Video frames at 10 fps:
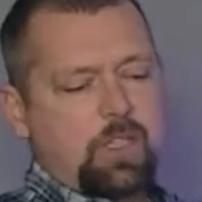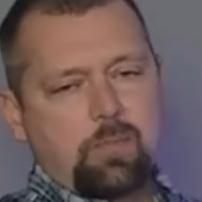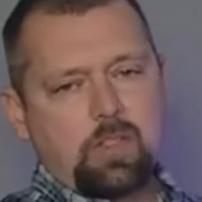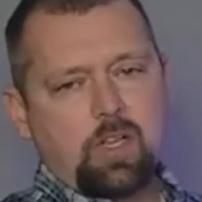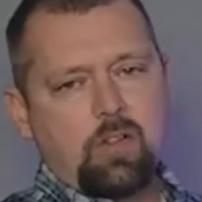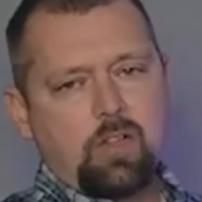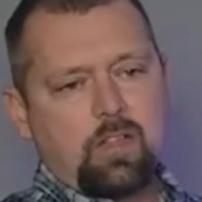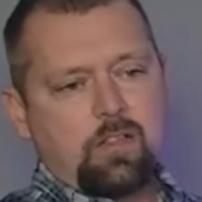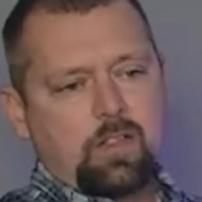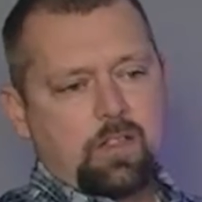up
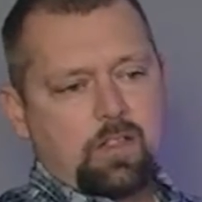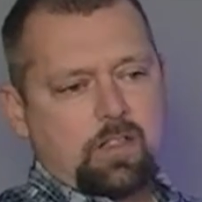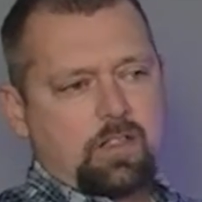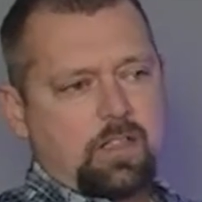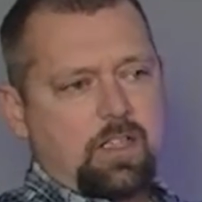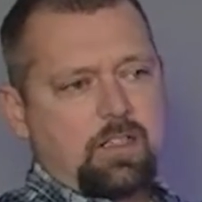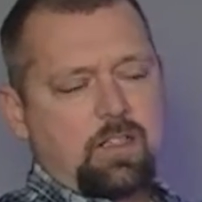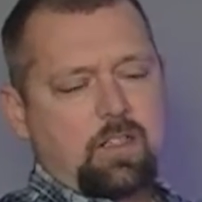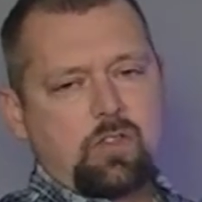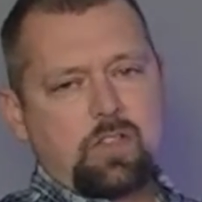slowly, stays at
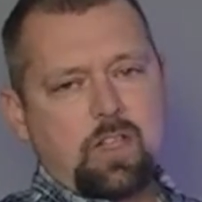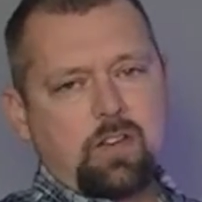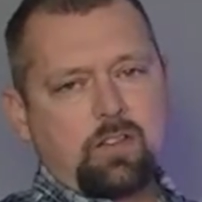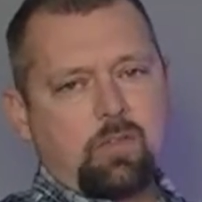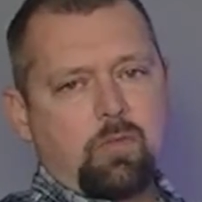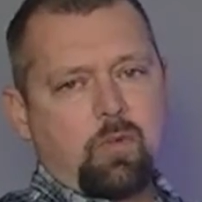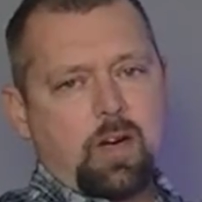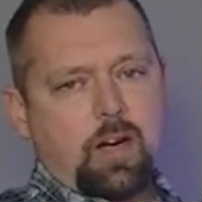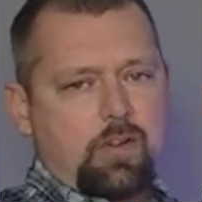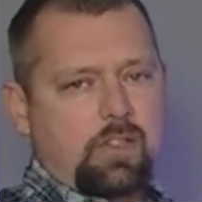those settings for four
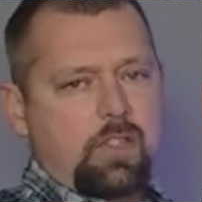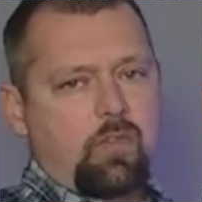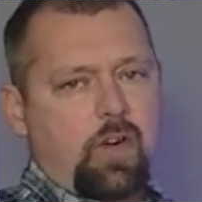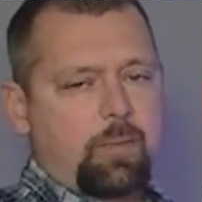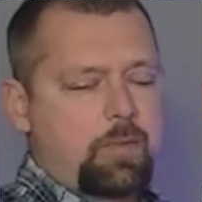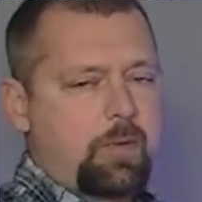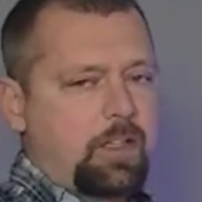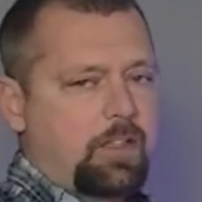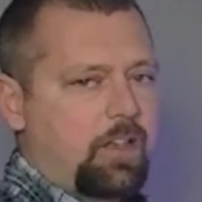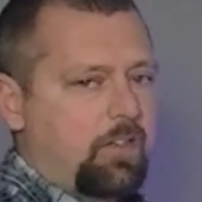hours, then ramps
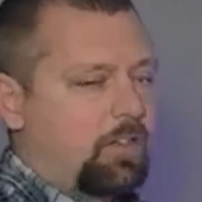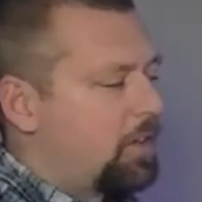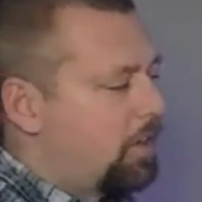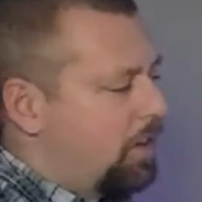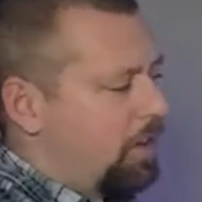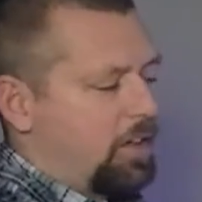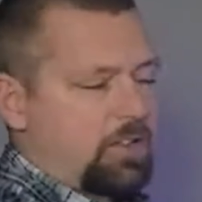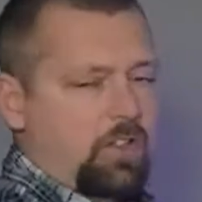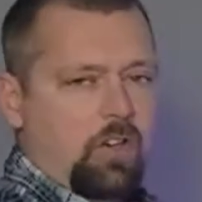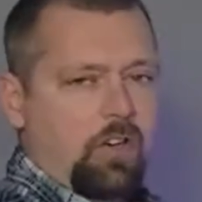back down. And
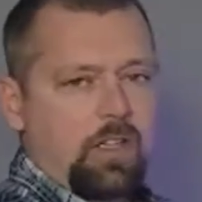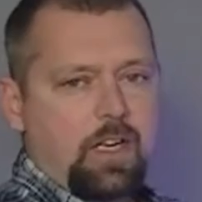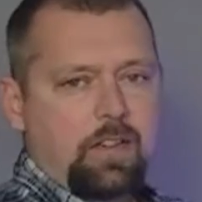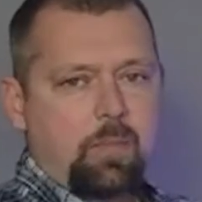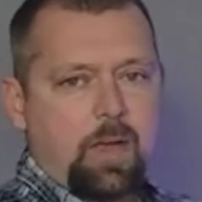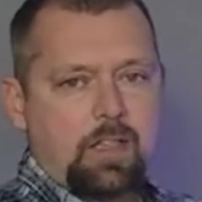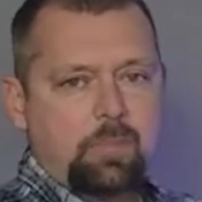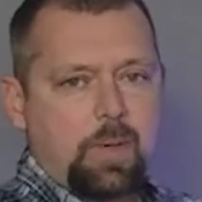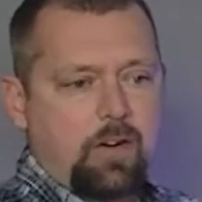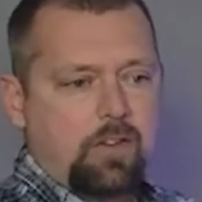it's currently at the max
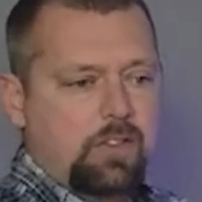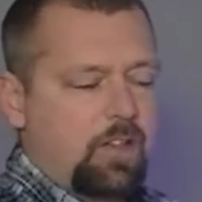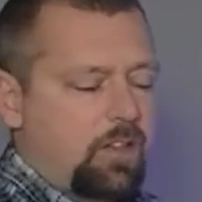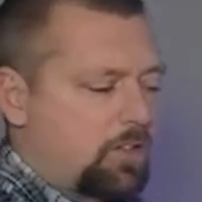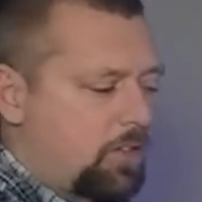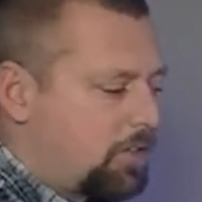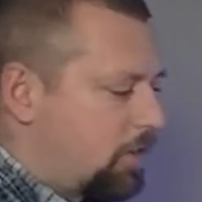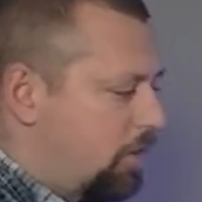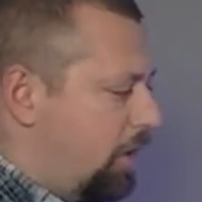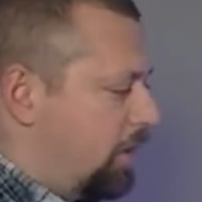power setting. So let's
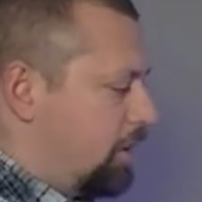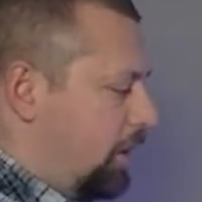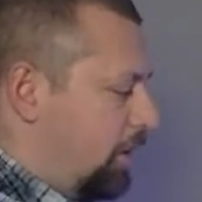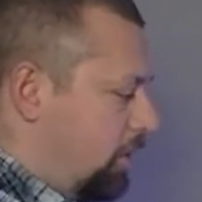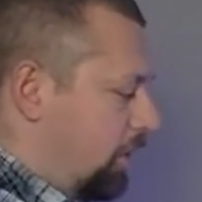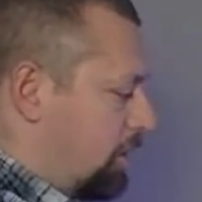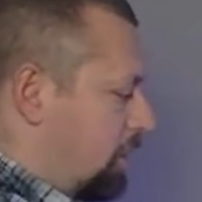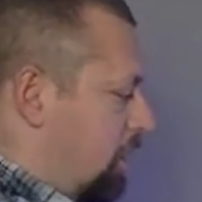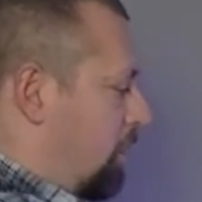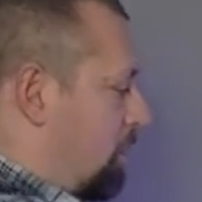go ahead and take a look and
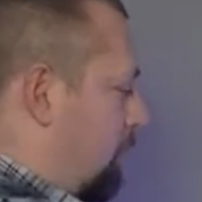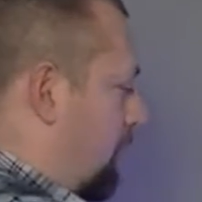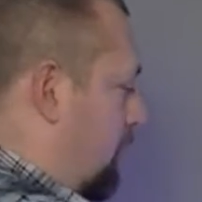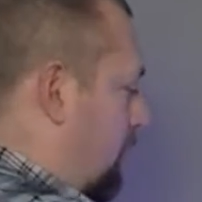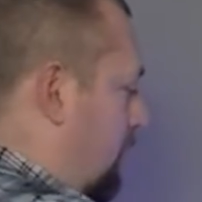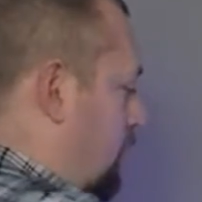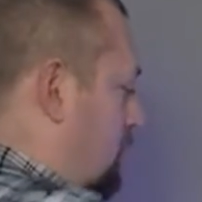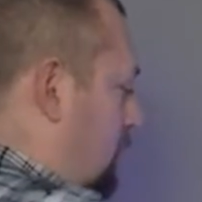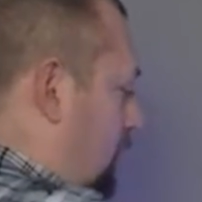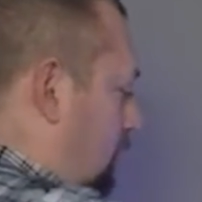see what some of the readings
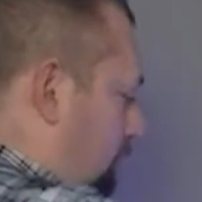are.